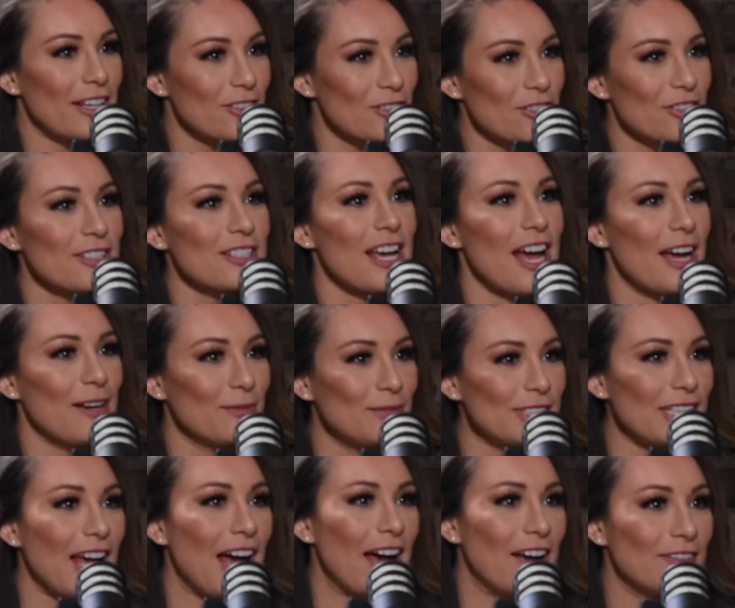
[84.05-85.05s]
extra time
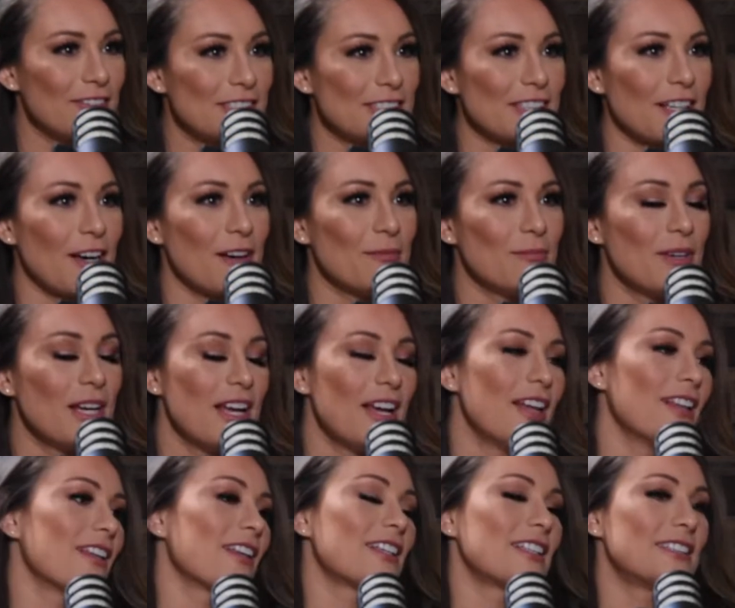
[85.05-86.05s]
to have some
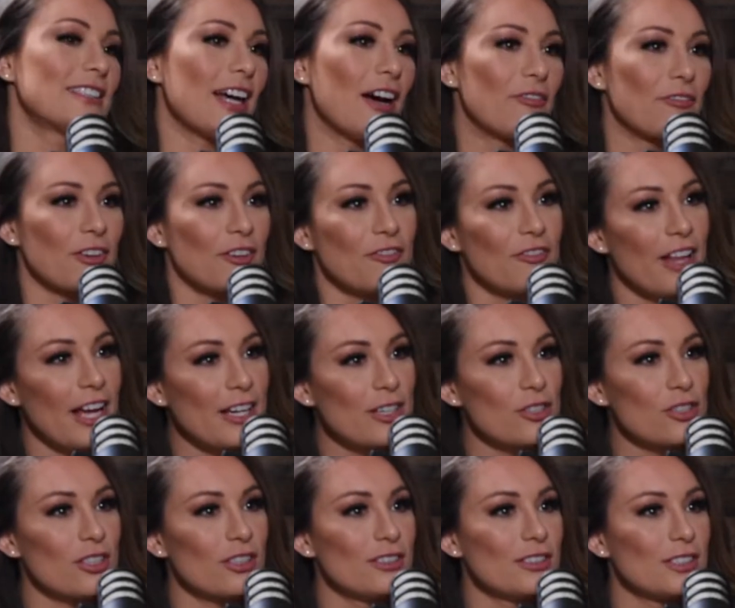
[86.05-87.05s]
like
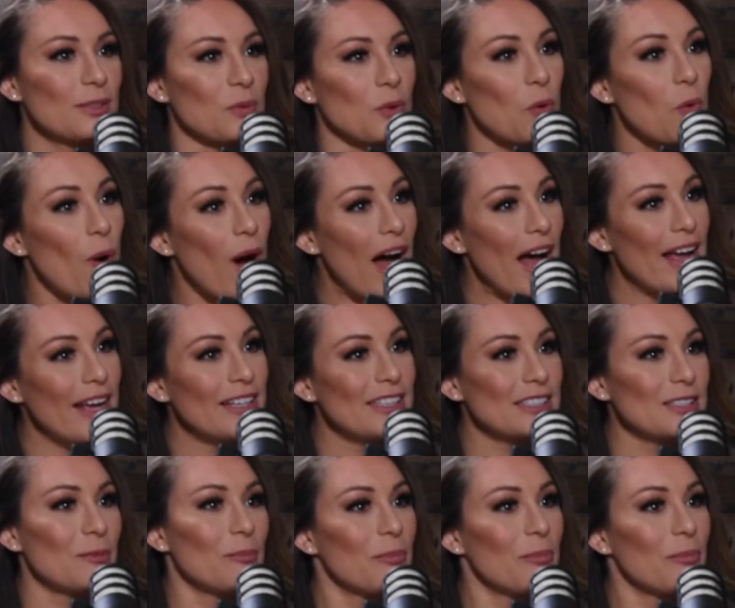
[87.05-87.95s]
self-reflection, some quiet, some